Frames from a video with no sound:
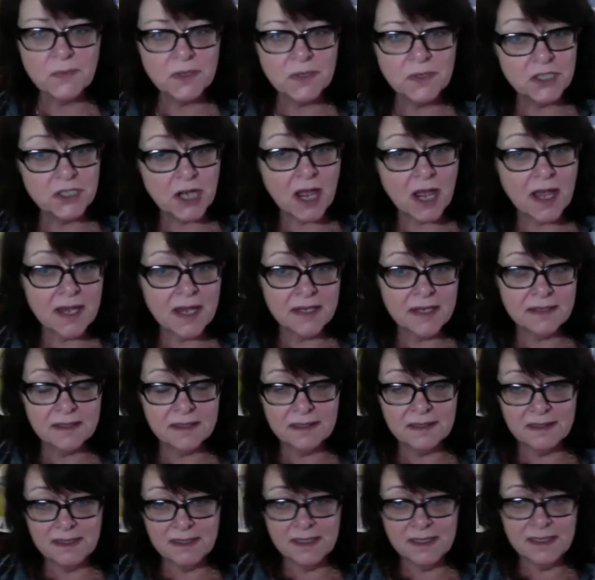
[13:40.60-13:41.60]
where John
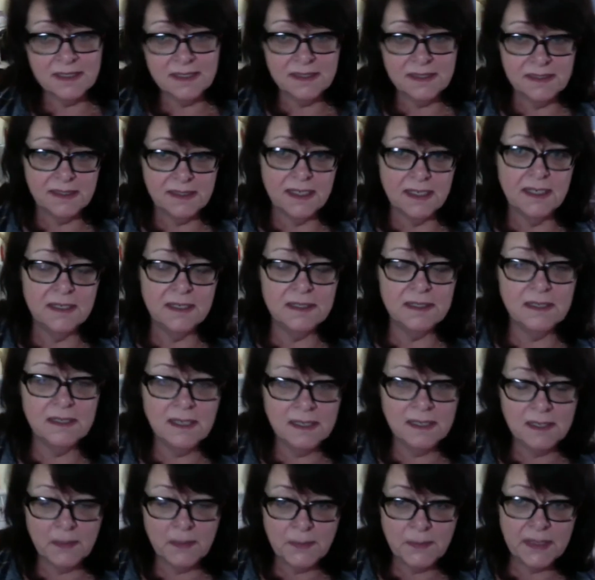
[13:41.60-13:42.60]
is in
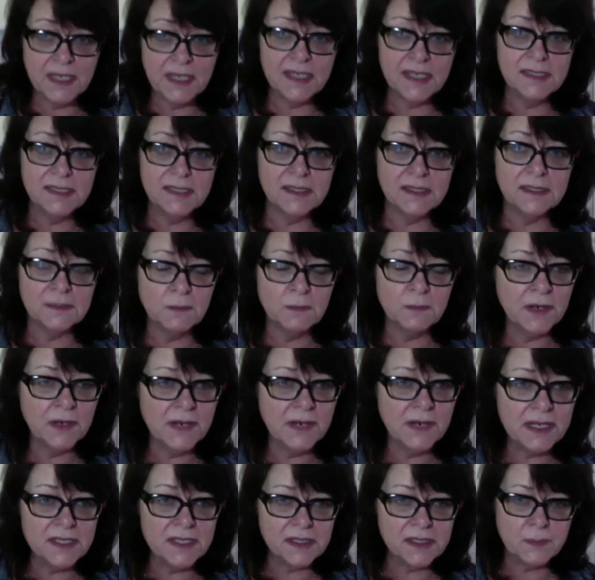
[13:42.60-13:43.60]
a place where
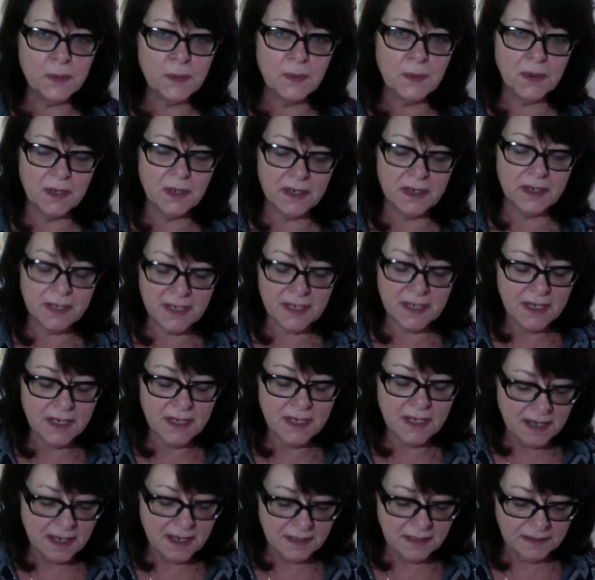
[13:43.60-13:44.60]
his board
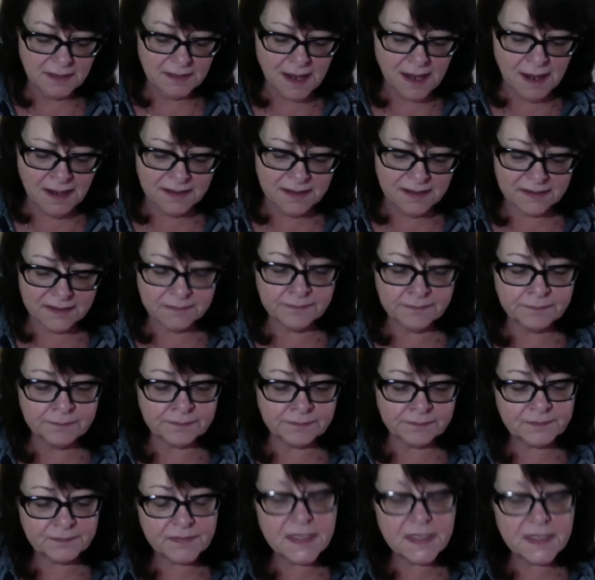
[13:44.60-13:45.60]

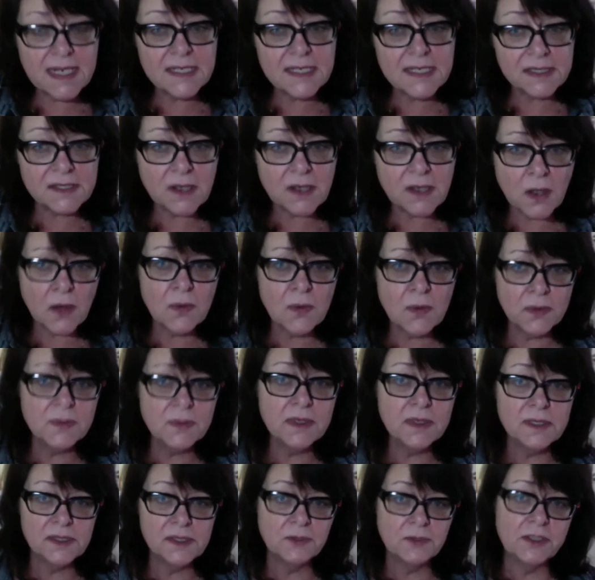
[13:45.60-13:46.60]
needs to
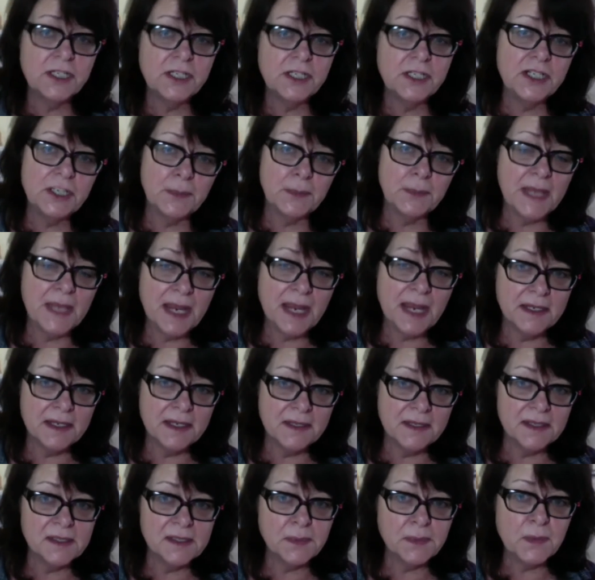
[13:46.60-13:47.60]
own the strategic plan
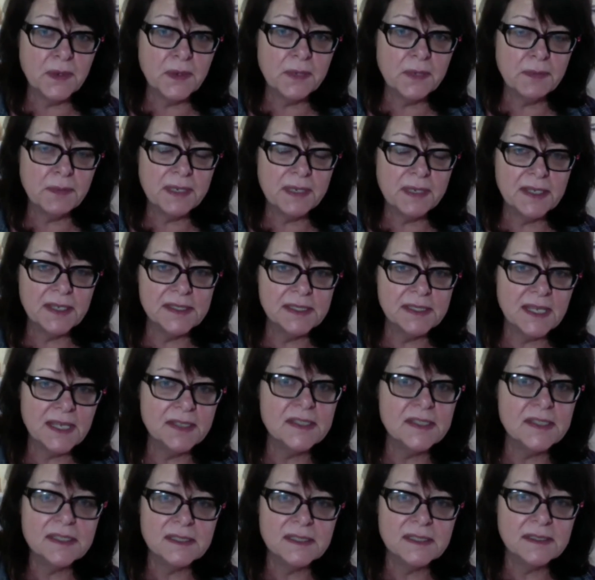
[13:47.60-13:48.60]
at this point because
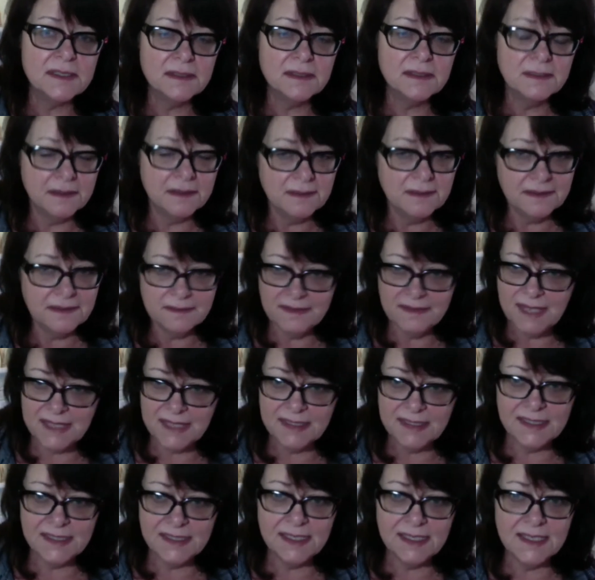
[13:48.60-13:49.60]
that's
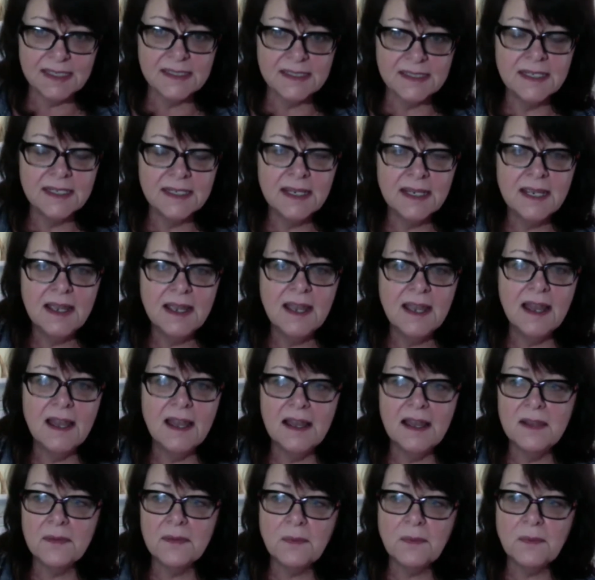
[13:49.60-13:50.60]
it.
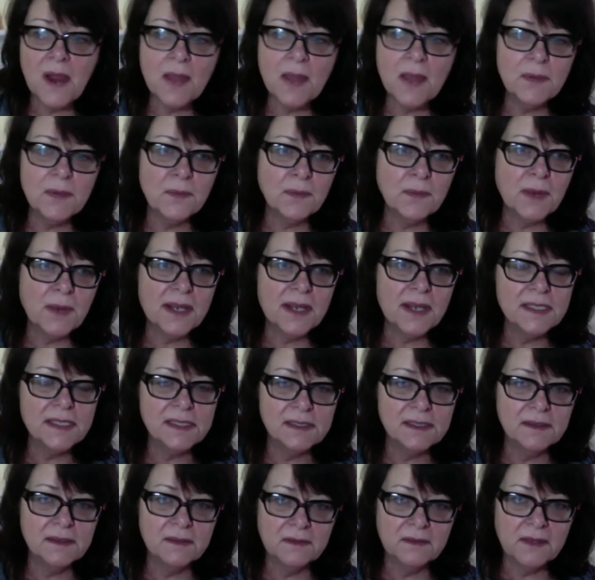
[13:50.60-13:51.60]
Robert
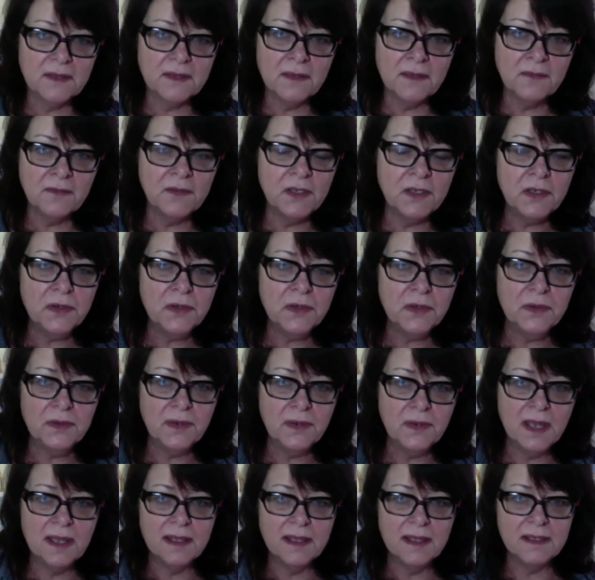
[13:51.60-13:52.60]
raised a
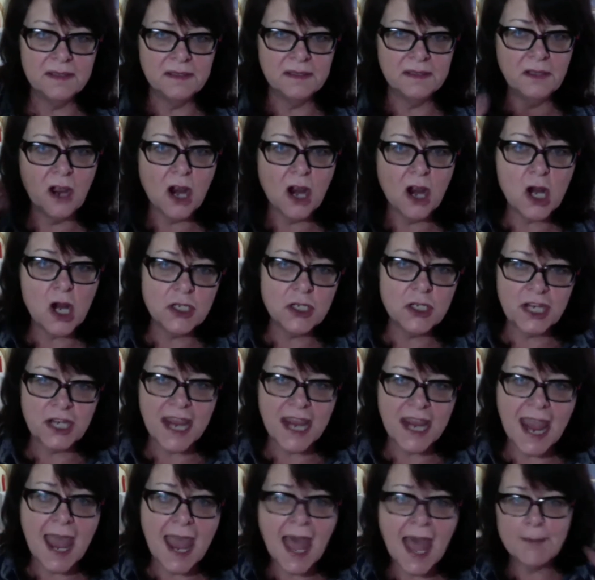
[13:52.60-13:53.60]
few large
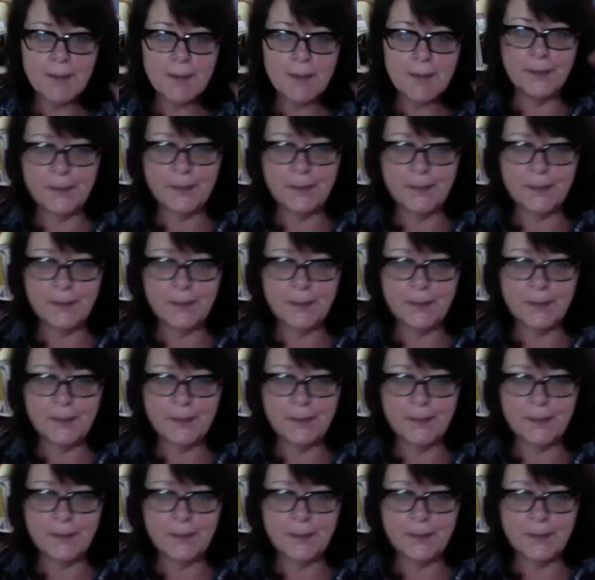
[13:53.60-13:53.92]
cap